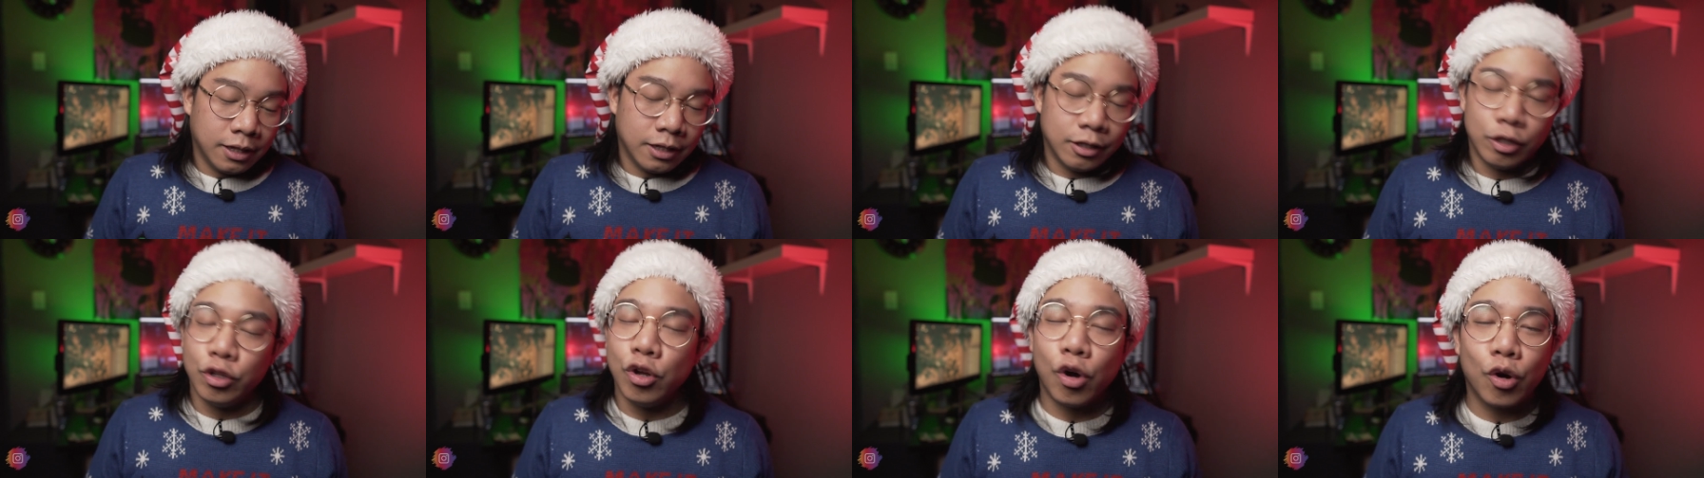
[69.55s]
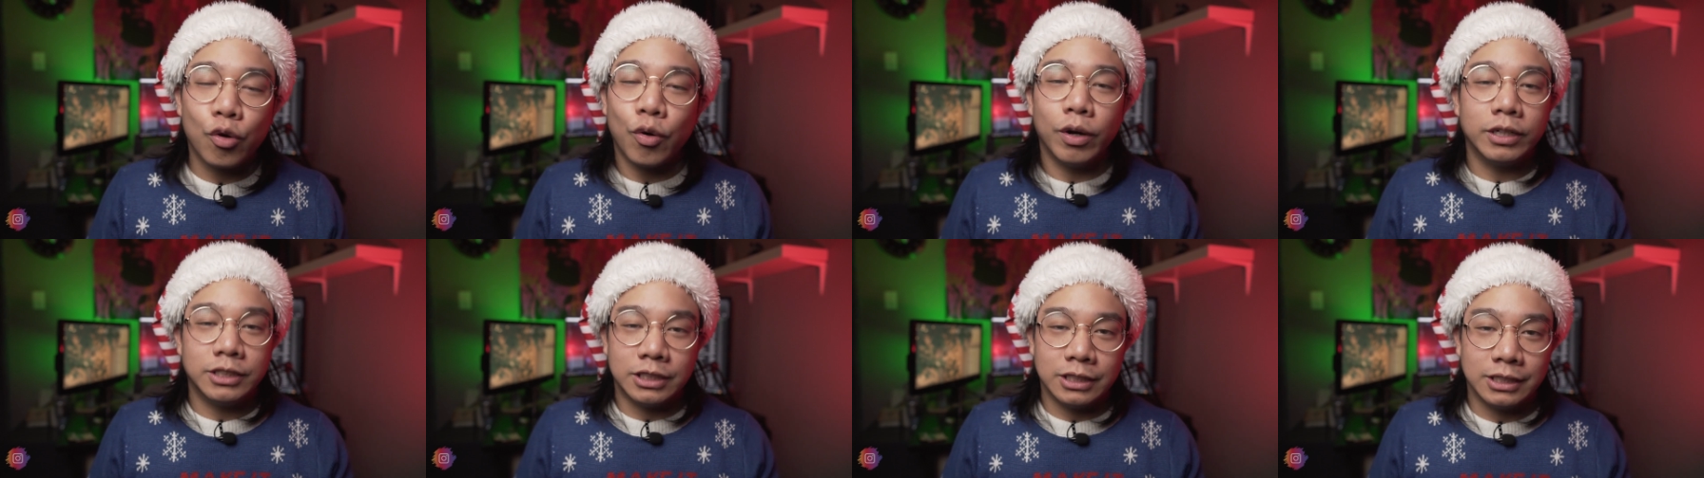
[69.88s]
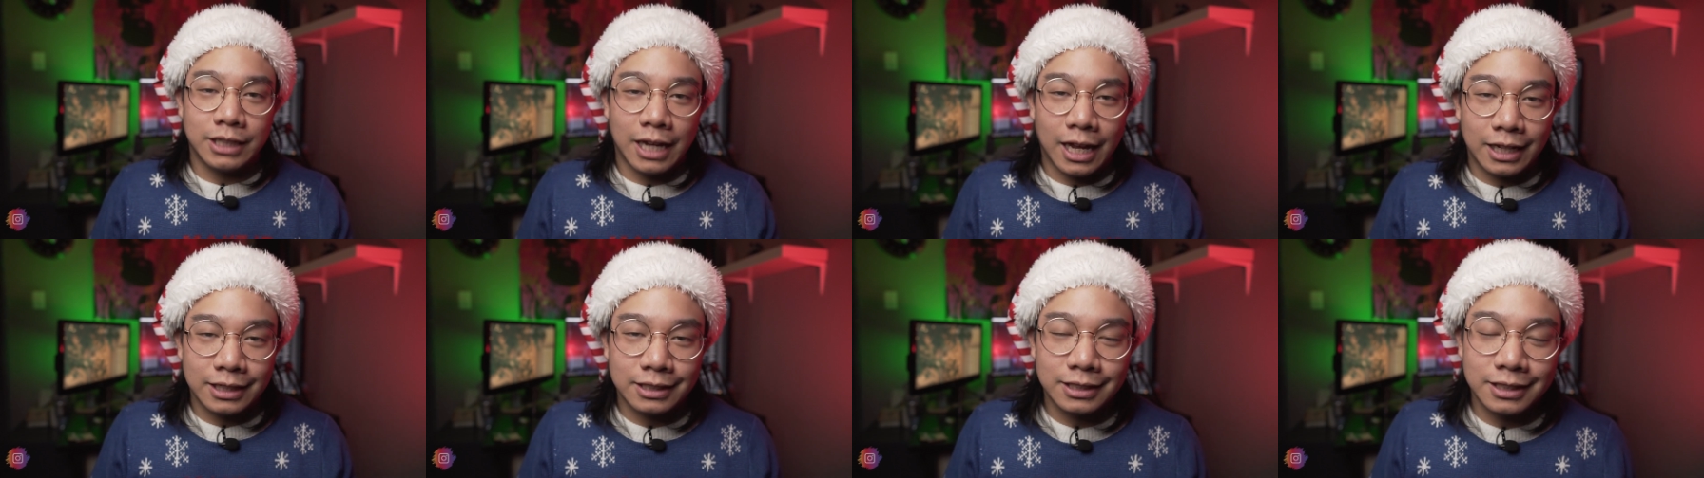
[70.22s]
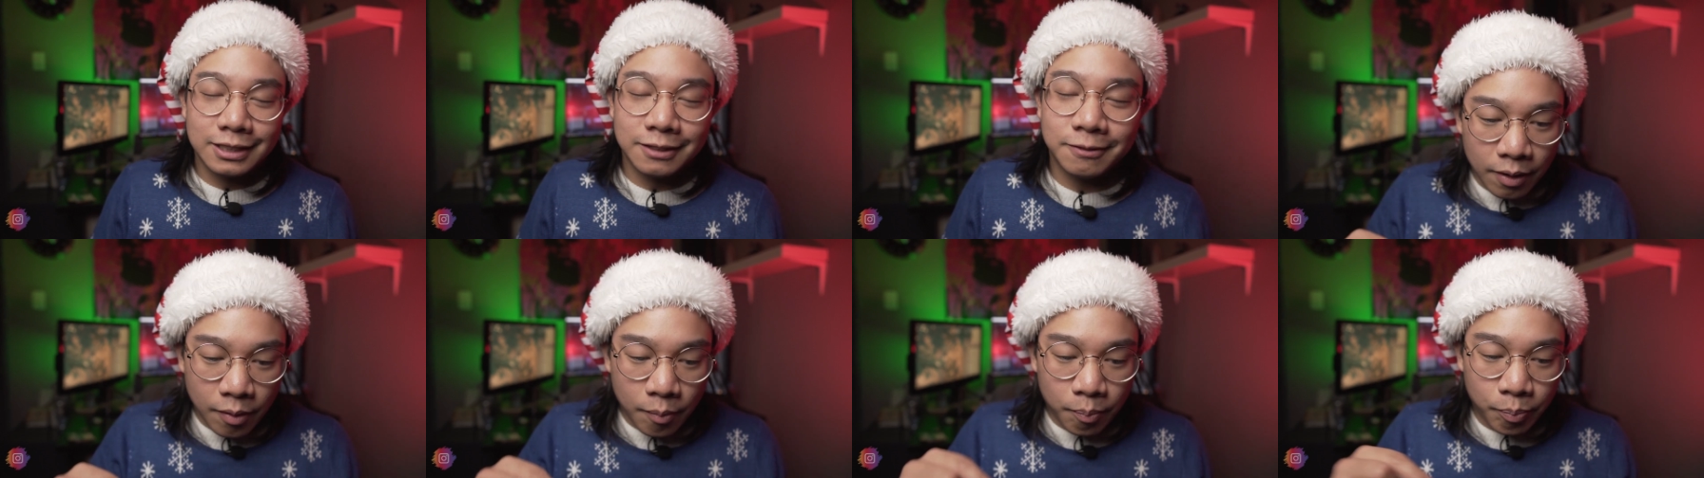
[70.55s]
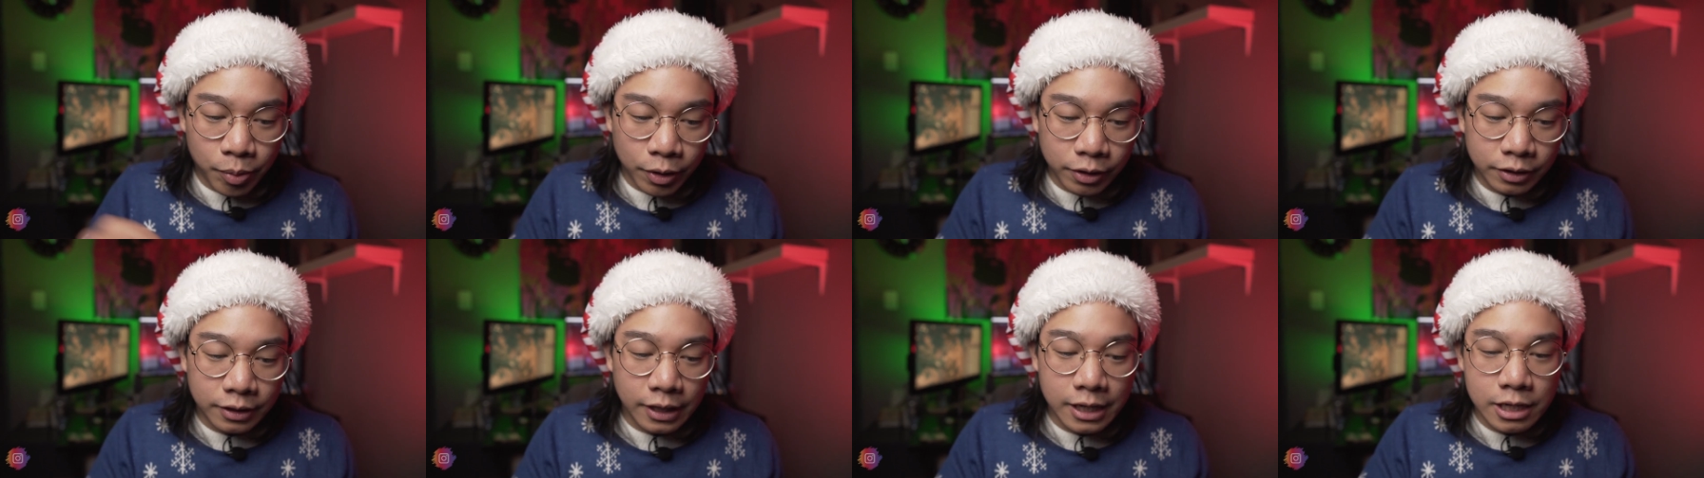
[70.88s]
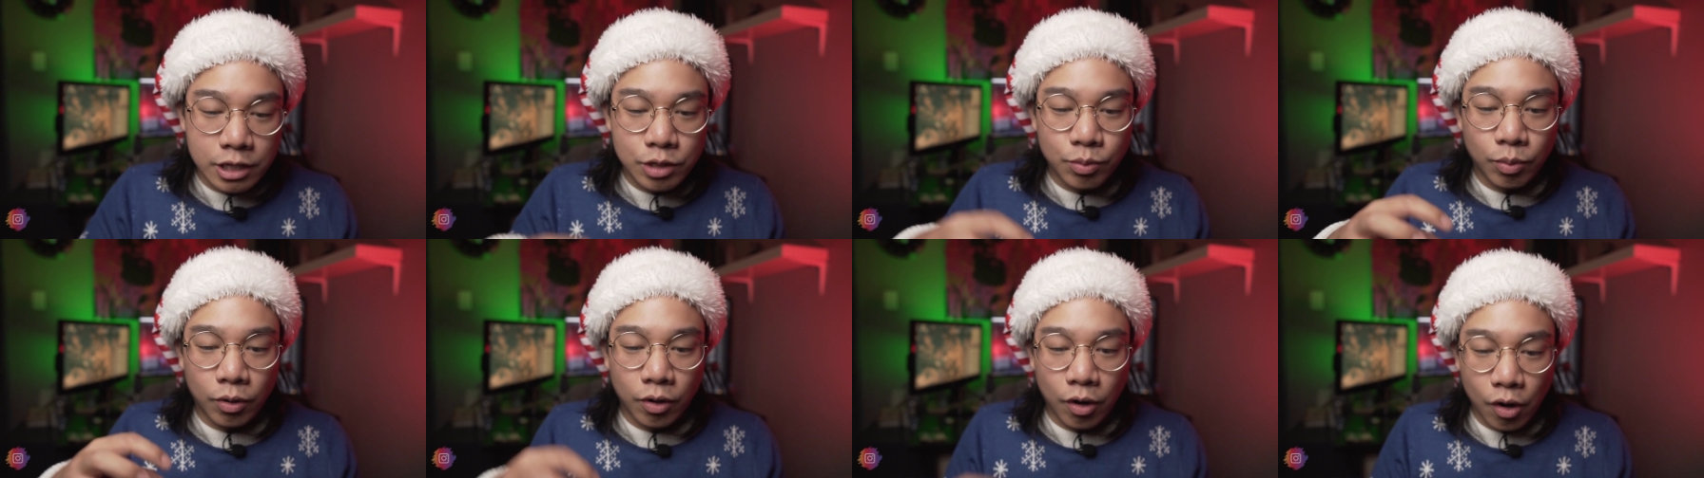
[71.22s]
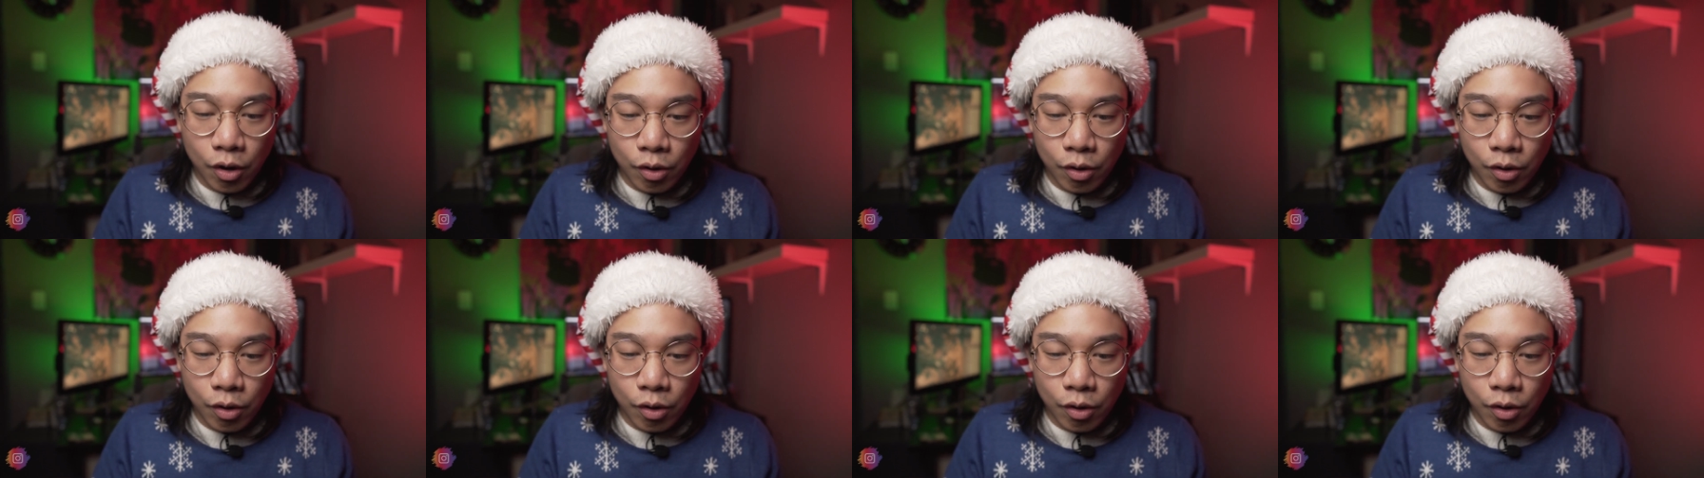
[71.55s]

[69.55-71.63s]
No questions asked. Birthdays were